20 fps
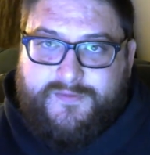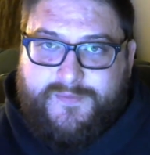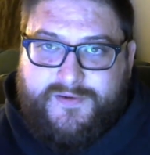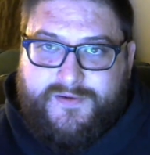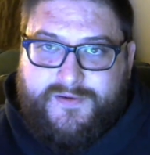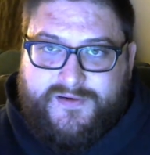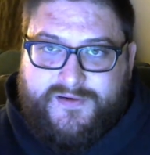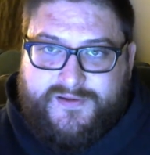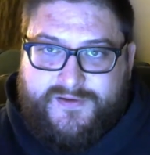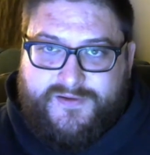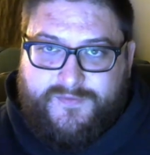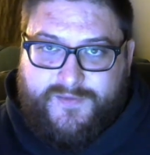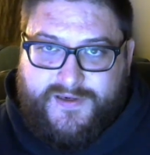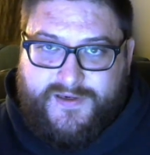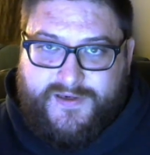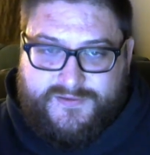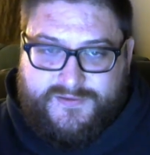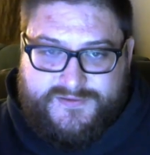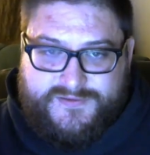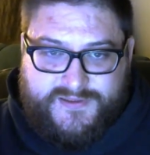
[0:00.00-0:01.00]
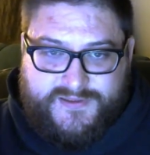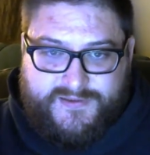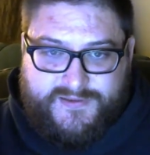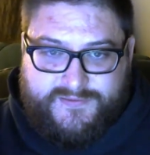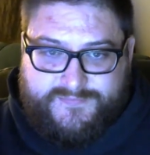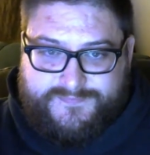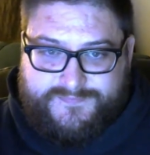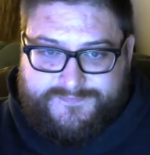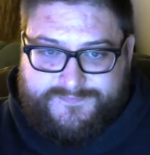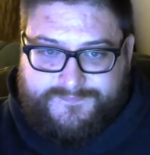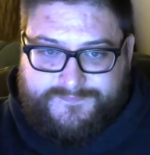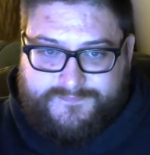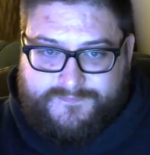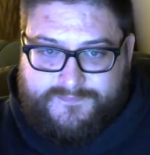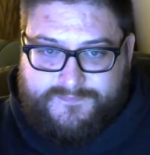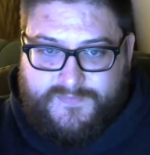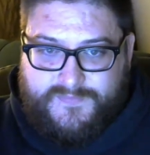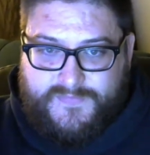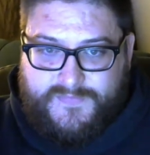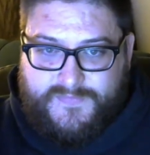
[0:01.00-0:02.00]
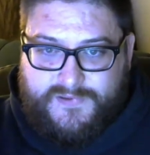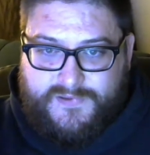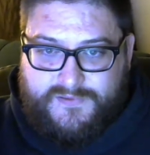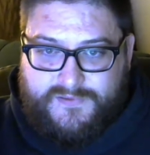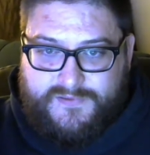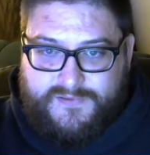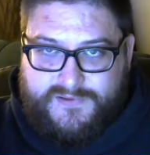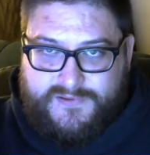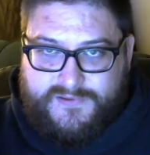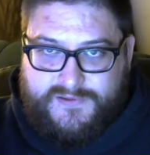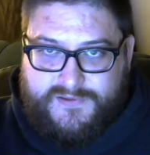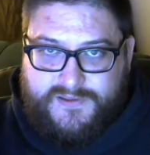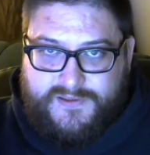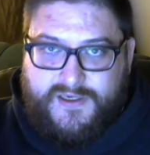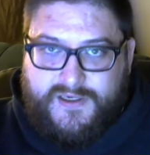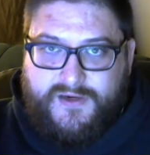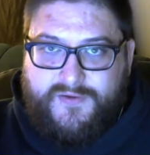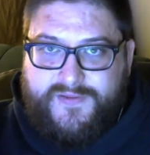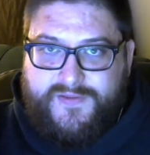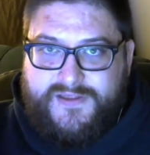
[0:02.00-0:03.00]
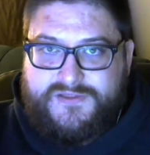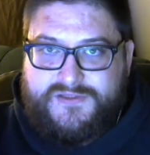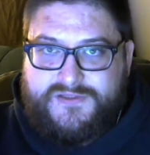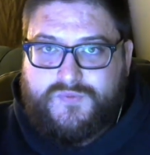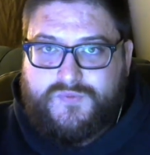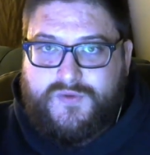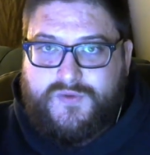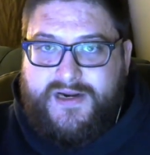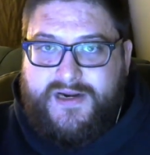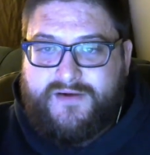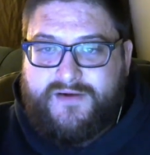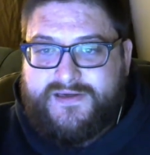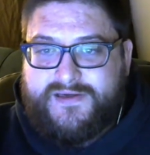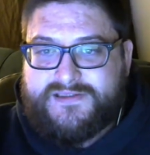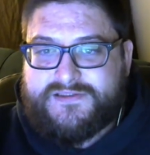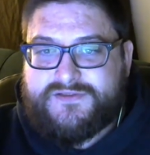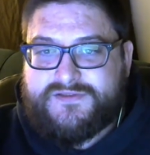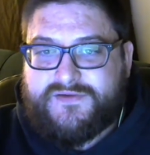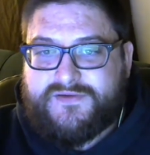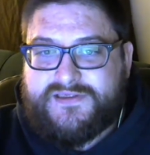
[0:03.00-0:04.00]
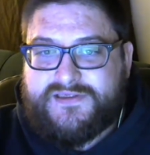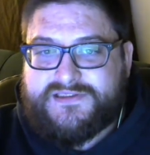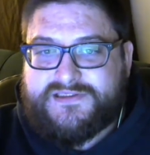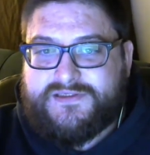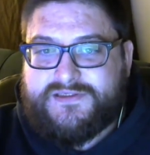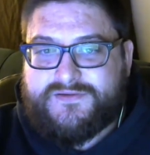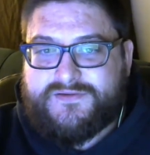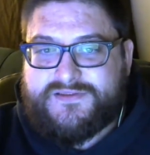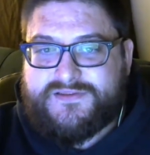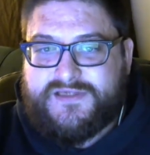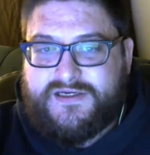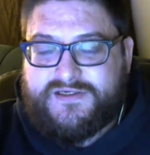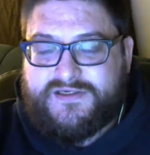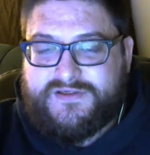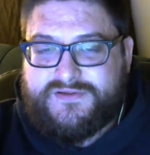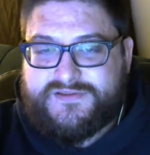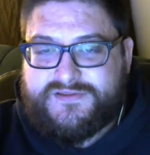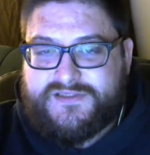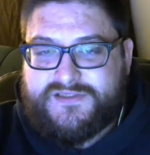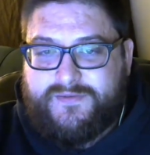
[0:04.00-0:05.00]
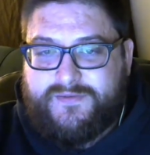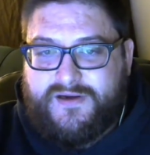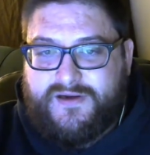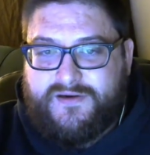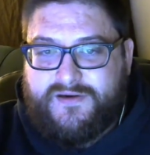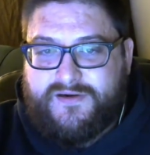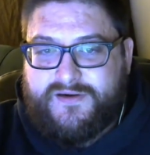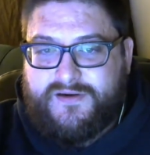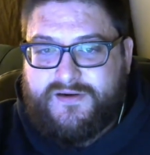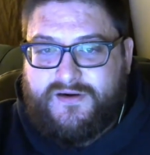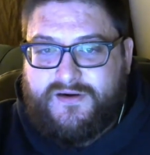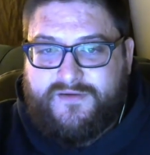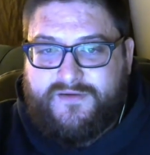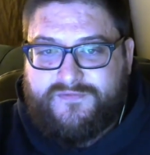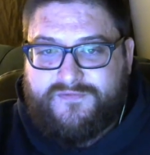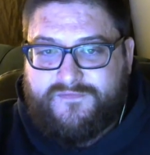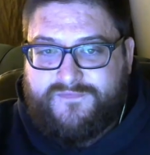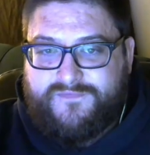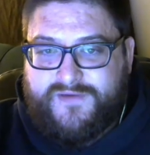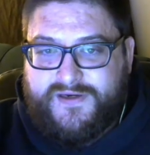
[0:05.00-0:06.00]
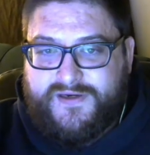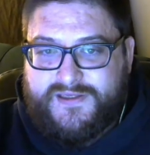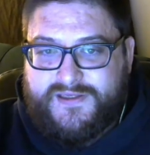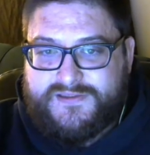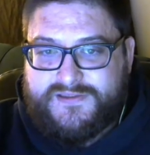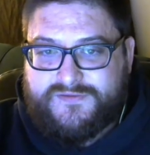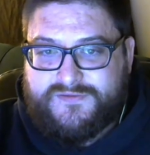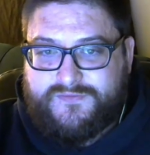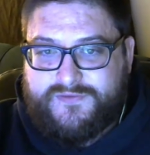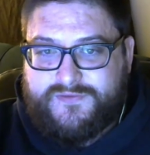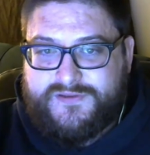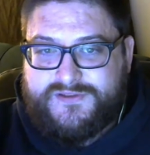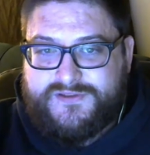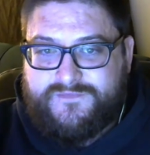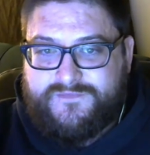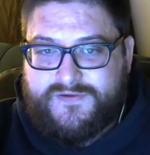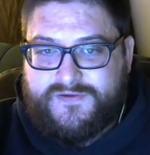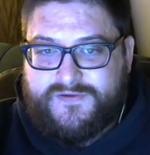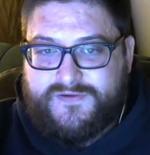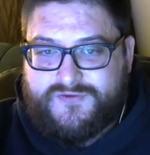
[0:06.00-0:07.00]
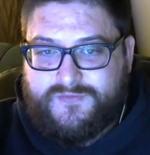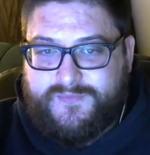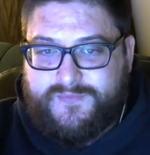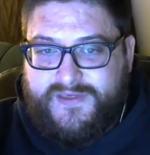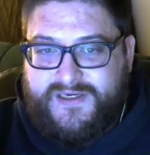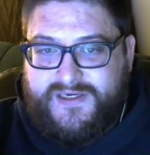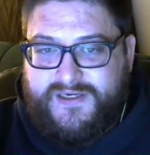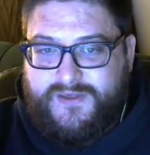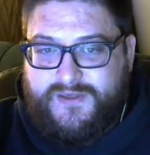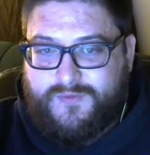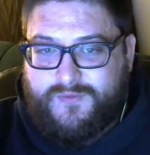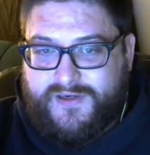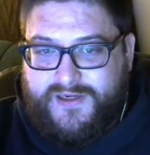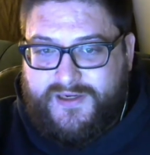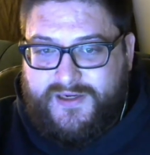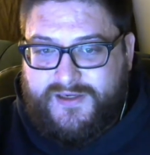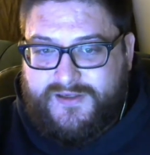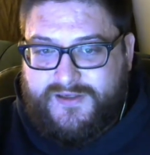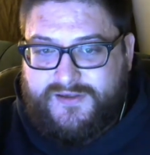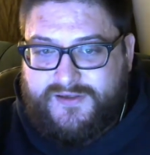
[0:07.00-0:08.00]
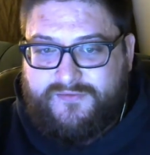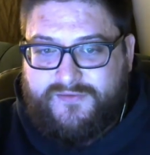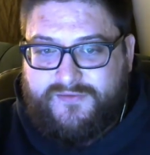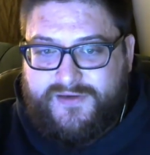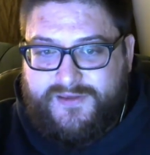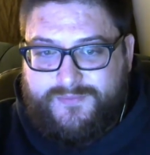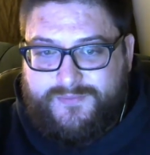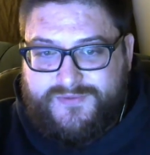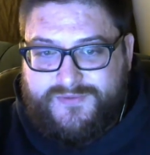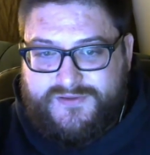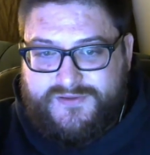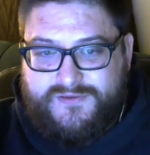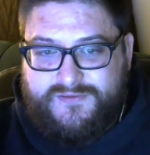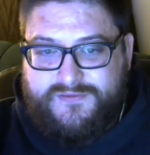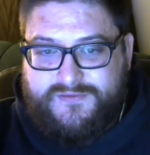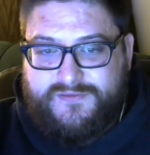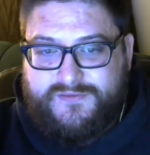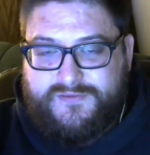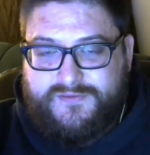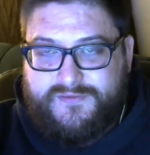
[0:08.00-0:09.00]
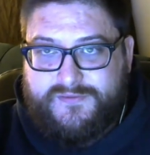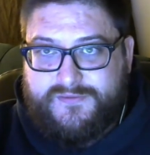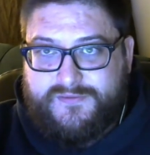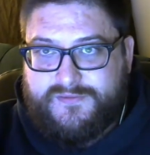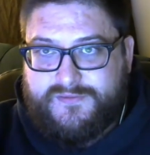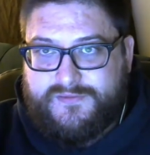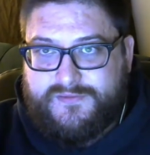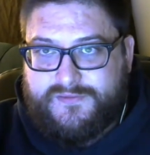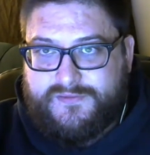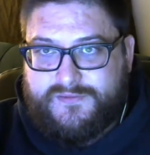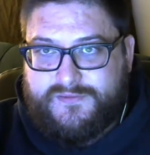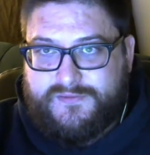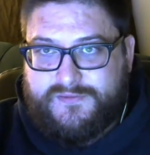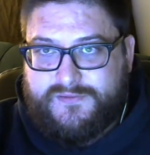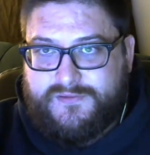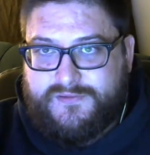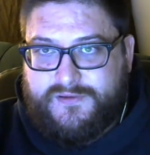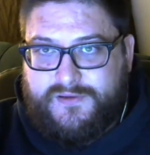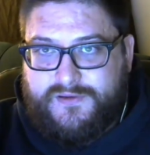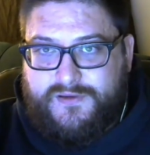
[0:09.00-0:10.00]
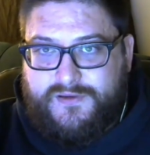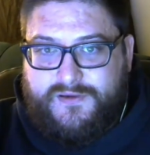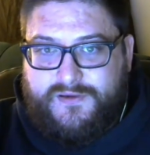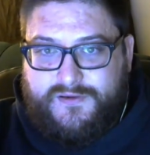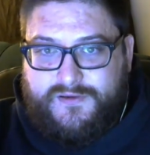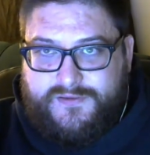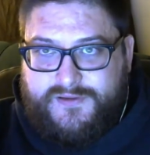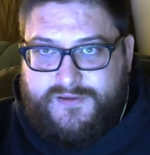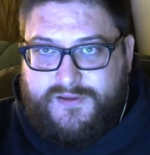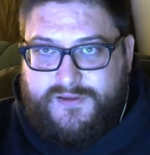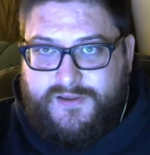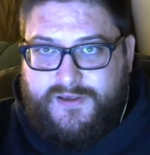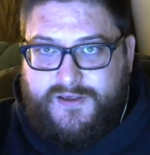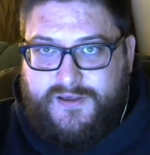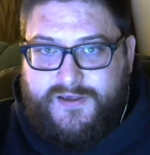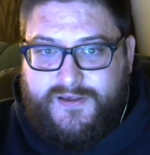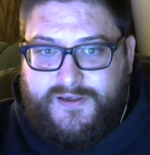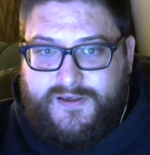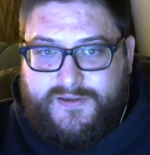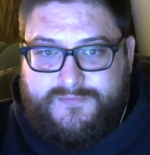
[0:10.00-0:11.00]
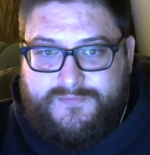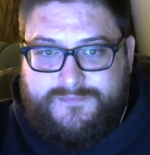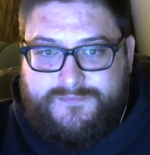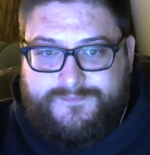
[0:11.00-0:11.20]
Let me look at the records again. Oh, that's right. Elisu Zaleski Dos Santos is coming off the fight against Luigi Vendramini where he got clipped. Oh, God.